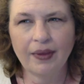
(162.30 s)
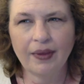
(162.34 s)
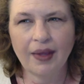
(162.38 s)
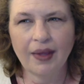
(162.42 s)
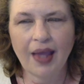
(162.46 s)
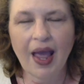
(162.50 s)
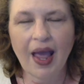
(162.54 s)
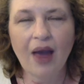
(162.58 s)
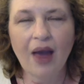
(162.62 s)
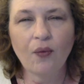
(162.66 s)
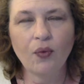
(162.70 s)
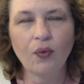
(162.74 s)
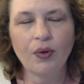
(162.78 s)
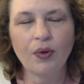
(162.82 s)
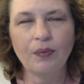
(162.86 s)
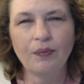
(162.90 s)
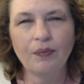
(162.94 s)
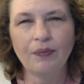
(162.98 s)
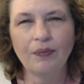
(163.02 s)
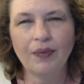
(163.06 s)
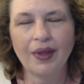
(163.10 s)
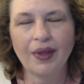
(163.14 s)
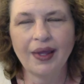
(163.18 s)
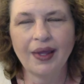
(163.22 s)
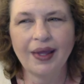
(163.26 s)
I rem
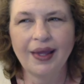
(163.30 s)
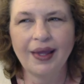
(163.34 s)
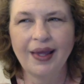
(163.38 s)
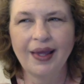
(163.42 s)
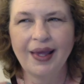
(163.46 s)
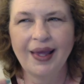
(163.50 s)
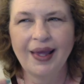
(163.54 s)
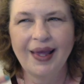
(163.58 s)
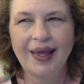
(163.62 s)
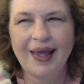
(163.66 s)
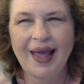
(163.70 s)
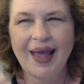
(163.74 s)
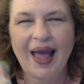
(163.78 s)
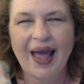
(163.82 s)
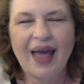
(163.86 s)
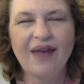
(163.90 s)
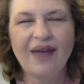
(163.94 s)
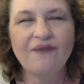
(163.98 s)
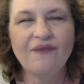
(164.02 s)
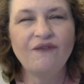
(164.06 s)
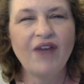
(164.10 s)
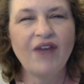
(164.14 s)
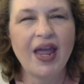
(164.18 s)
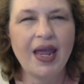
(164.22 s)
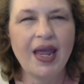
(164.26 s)
I
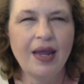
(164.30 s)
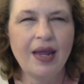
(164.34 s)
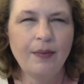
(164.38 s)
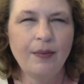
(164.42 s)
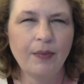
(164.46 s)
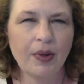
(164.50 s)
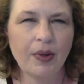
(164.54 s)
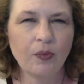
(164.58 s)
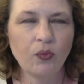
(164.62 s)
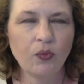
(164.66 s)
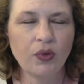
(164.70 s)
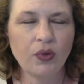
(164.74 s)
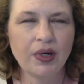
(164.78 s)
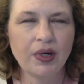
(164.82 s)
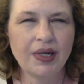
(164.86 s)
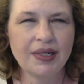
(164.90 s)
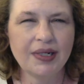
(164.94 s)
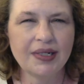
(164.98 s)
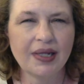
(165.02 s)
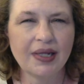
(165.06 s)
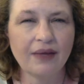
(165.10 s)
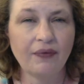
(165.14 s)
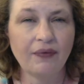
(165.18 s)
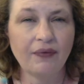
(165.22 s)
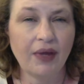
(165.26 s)
had vague memories
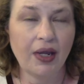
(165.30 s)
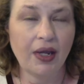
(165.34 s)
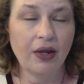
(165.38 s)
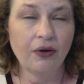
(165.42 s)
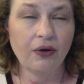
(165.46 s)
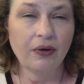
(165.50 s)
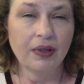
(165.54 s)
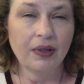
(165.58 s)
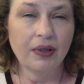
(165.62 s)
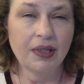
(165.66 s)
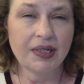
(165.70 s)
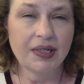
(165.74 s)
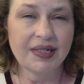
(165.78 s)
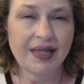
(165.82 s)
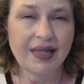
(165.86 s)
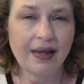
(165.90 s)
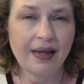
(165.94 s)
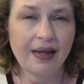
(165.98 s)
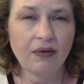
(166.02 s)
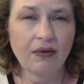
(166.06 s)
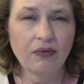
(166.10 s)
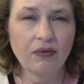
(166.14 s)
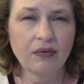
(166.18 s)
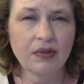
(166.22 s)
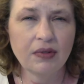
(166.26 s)
of hearing the
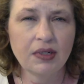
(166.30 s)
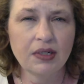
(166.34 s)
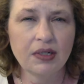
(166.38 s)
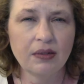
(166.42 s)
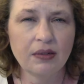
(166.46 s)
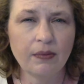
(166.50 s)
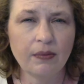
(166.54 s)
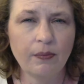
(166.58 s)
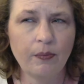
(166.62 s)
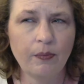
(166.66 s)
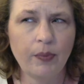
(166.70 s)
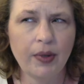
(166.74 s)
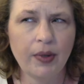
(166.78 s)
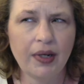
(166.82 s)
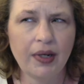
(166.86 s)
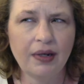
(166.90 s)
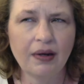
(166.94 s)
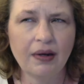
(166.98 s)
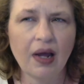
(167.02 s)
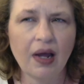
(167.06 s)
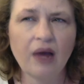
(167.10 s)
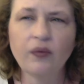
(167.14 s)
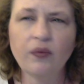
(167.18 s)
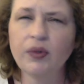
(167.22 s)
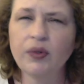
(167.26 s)
sounds, but
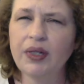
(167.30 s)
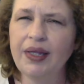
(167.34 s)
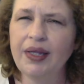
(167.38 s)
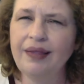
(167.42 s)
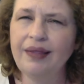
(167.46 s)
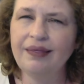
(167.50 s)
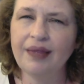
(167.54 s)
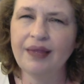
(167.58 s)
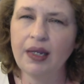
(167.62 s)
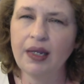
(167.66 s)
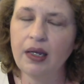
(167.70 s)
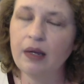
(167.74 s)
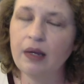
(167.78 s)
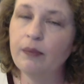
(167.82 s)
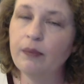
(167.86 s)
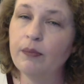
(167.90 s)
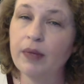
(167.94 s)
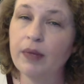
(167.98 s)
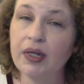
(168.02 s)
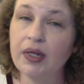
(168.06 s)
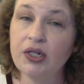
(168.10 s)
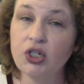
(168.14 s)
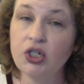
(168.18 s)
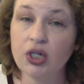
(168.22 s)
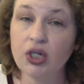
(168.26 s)
not really thinking
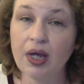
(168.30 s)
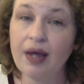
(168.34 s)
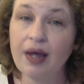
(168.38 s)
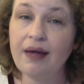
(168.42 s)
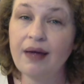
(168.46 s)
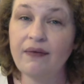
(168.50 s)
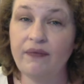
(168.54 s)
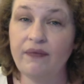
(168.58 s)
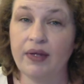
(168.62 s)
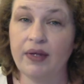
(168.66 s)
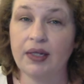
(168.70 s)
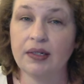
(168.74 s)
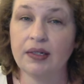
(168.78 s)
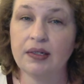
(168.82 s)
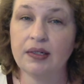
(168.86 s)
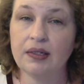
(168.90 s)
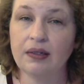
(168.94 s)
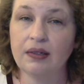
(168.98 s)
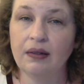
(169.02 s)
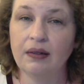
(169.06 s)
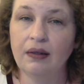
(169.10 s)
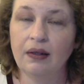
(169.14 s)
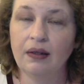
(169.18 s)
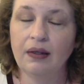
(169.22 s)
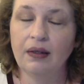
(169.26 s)
much of it.
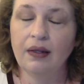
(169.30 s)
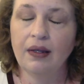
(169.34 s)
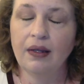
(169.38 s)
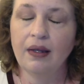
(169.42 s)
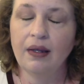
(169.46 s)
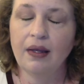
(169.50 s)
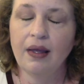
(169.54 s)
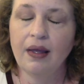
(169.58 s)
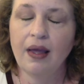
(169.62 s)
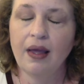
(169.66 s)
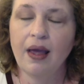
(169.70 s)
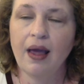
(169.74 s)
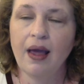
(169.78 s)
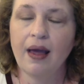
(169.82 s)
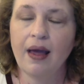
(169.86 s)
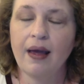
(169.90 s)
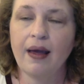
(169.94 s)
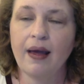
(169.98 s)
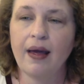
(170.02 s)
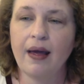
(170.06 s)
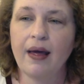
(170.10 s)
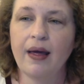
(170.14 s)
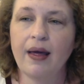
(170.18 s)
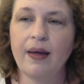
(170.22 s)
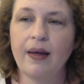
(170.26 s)

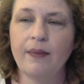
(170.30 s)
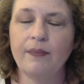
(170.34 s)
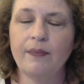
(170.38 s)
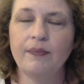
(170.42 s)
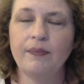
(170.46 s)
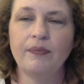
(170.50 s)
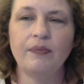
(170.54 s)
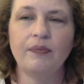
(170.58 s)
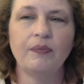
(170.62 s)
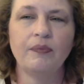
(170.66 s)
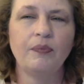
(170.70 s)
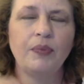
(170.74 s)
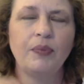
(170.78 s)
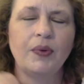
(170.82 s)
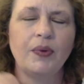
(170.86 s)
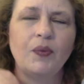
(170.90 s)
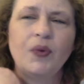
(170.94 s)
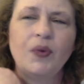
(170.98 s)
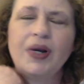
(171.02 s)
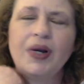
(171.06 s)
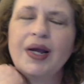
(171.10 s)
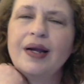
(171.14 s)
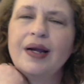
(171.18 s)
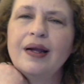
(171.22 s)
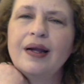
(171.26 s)
Um, but
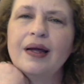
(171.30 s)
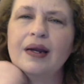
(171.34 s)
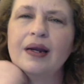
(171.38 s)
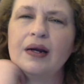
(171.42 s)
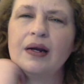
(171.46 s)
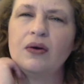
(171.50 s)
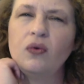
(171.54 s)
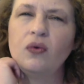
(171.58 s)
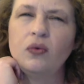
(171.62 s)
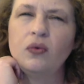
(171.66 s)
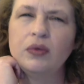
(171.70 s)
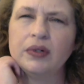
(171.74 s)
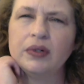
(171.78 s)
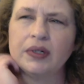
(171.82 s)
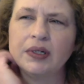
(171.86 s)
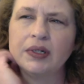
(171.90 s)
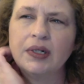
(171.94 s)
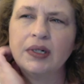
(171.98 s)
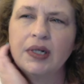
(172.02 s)
when I got older,